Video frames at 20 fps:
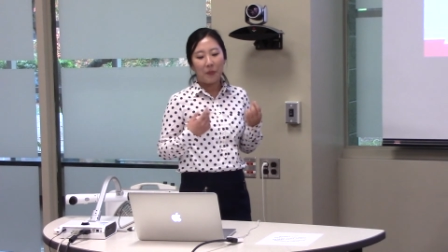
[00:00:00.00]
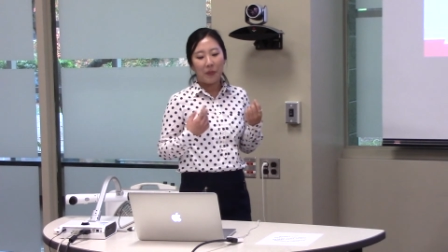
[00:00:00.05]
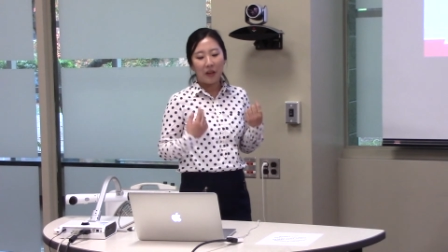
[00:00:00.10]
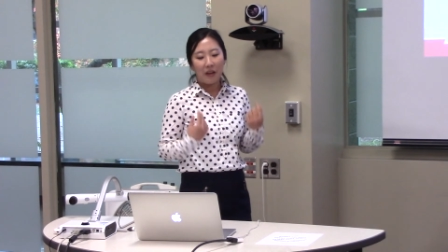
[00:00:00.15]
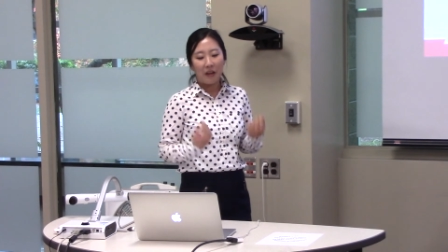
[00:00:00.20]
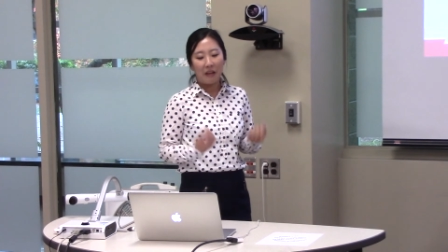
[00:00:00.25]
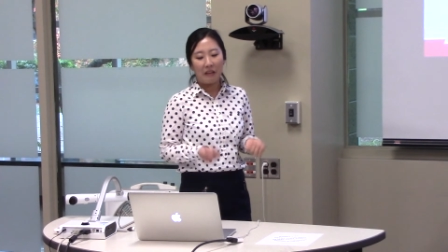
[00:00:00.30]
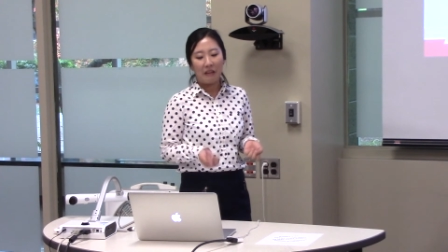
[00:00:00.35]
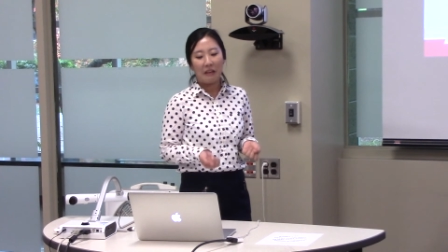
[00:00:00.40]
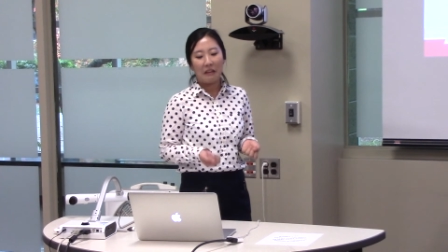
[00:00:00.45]

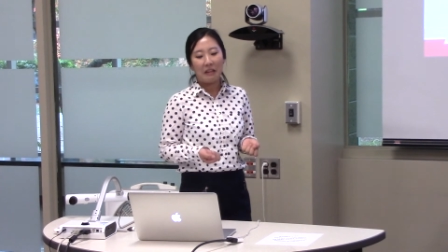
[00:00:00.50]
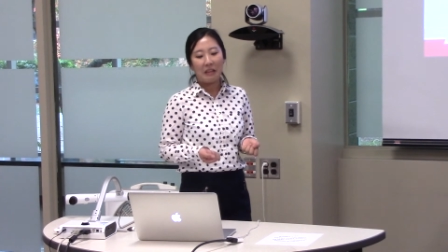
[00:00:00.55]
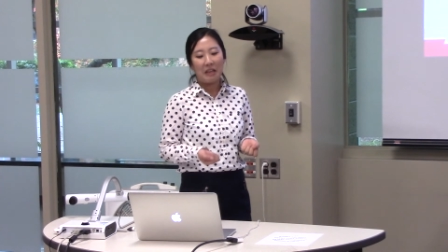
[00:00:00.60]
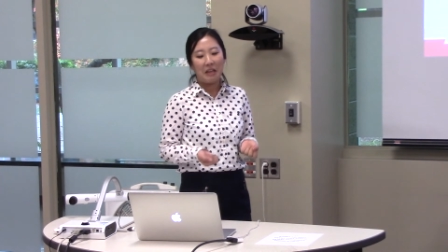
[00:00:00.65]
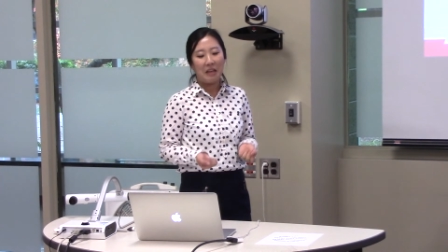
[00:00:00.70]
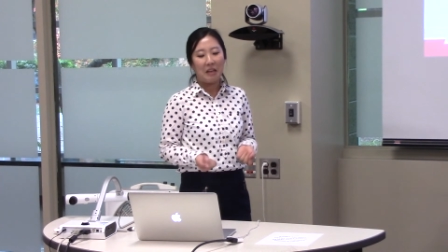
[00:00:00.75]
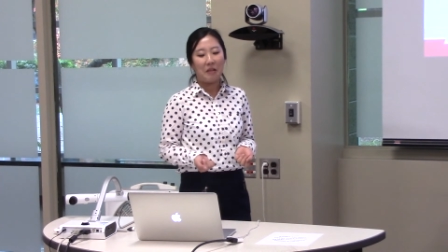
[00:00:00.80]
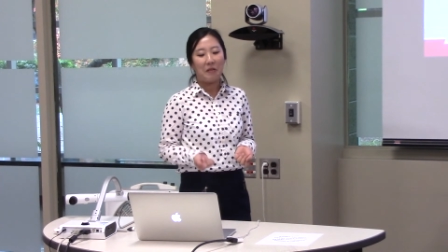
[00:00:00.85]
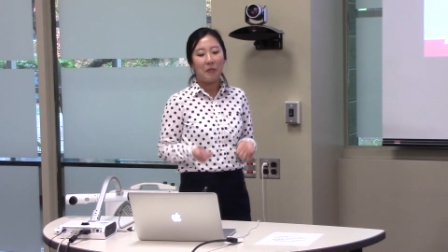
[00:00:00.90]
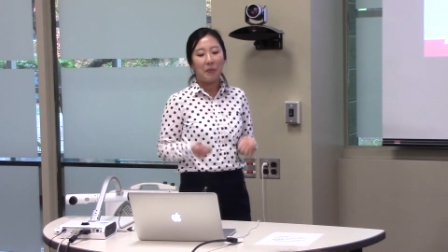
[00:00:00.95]

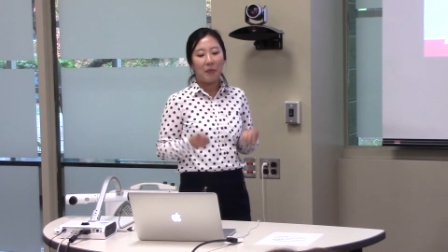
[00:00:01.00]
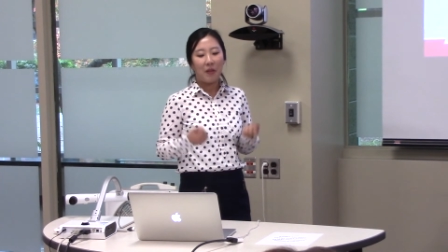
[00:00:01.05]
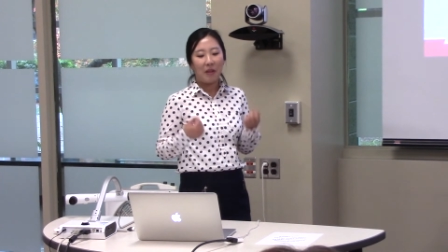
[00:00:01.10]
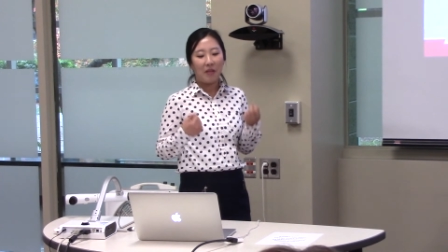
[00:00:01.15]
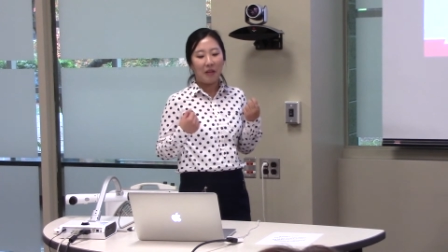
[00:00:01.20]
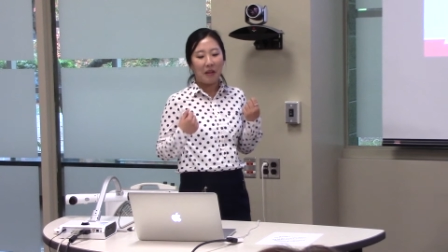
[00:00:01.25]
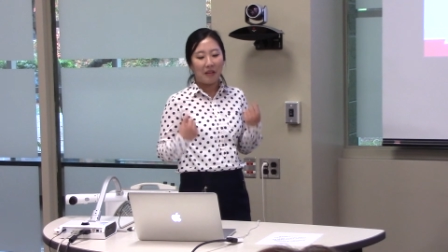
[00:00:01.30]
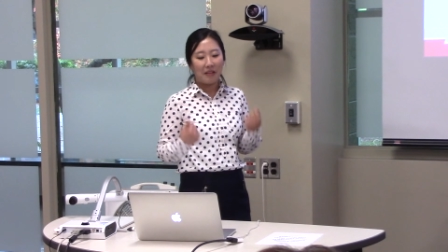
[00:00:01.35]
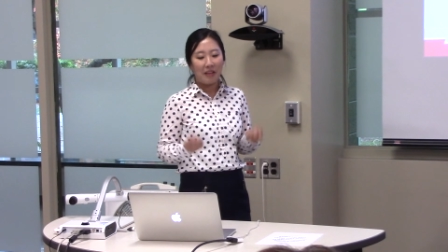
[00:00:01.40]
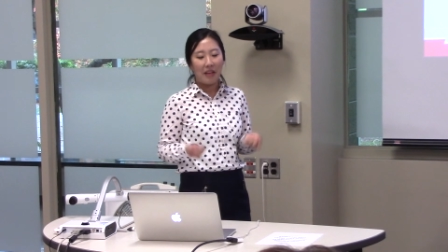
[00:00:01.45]
conducted
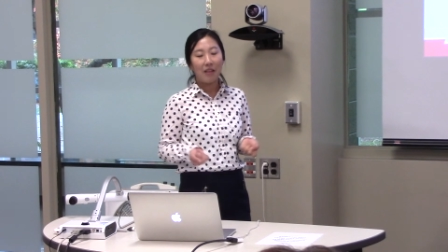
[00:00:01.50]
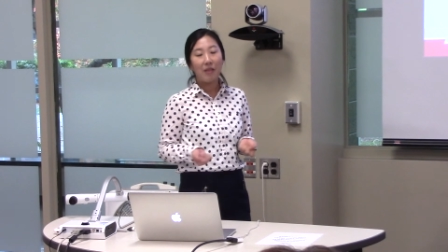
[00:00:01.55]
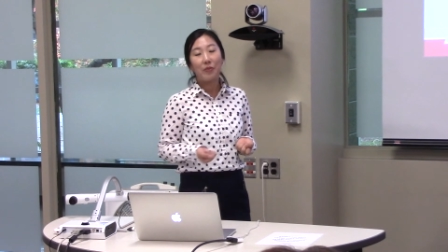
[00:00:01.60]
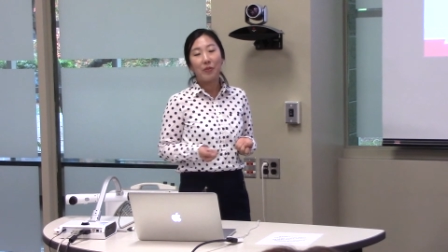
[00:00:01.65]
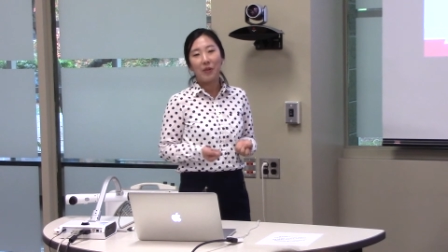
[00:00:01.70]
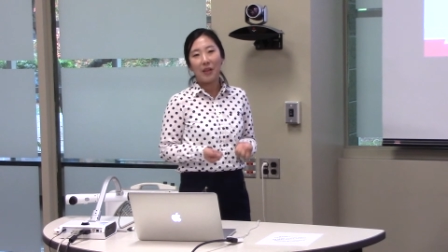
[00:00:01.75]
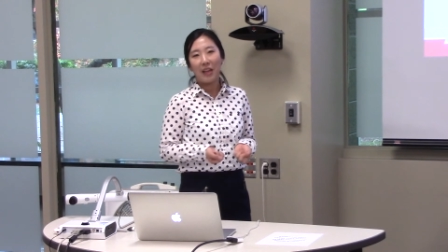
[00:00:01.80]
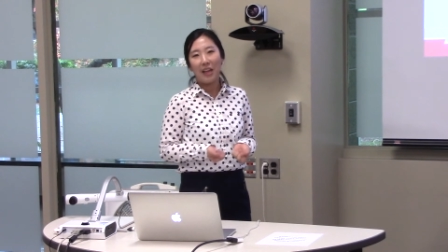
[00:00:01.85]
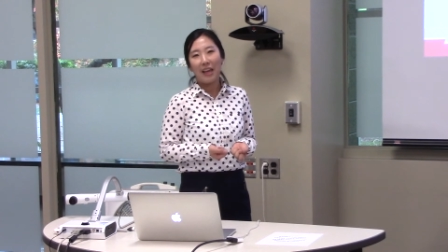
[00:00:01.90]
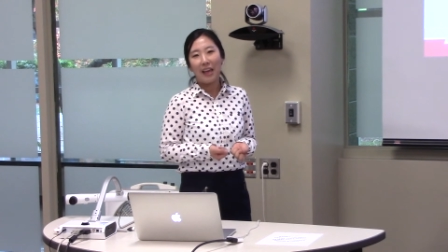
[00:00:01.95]

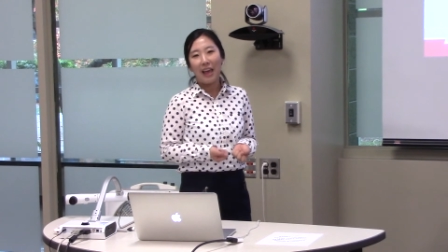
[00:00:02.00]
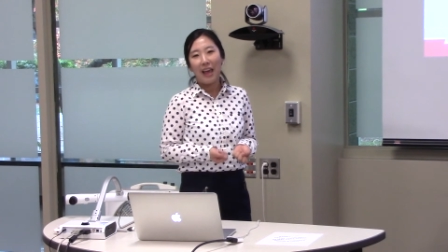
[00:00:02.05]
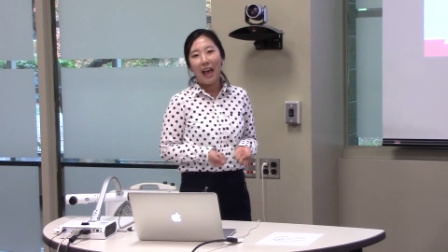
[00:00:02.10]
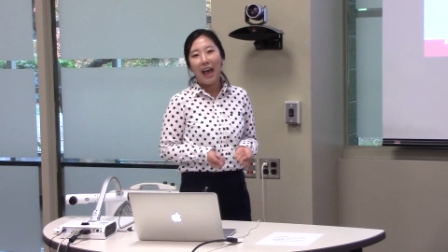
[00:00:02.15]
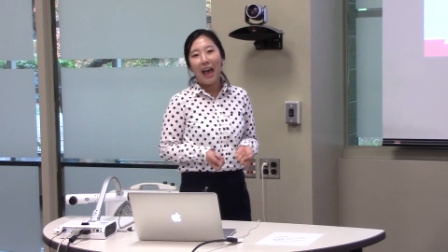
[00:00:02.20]
successfully,